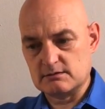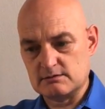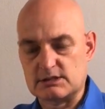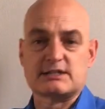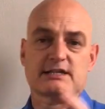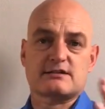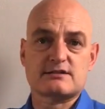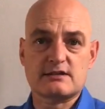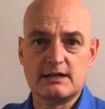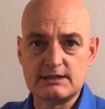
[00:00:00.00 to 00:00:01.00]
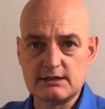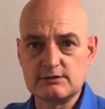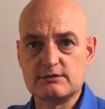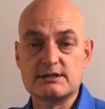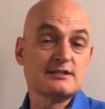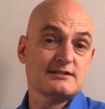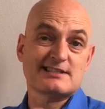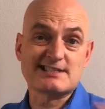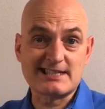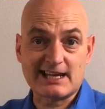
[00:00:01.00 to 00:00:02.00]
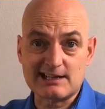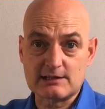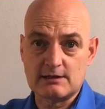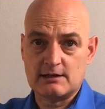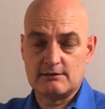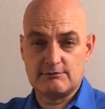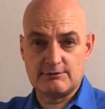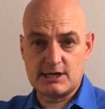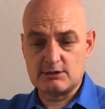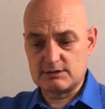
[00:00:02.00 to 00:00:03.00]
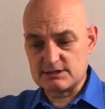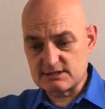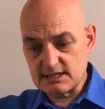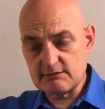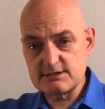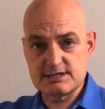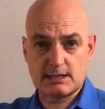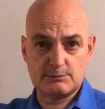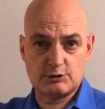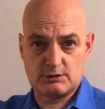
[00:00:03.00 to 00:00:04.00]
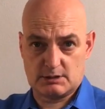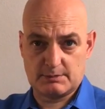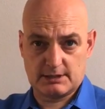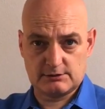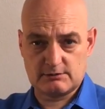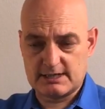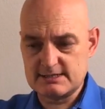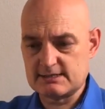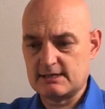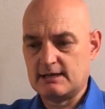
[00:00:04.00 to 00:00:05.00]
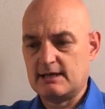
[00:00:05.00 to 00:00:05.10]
just as a side note, this is the second video in a series that I'm doing about grace,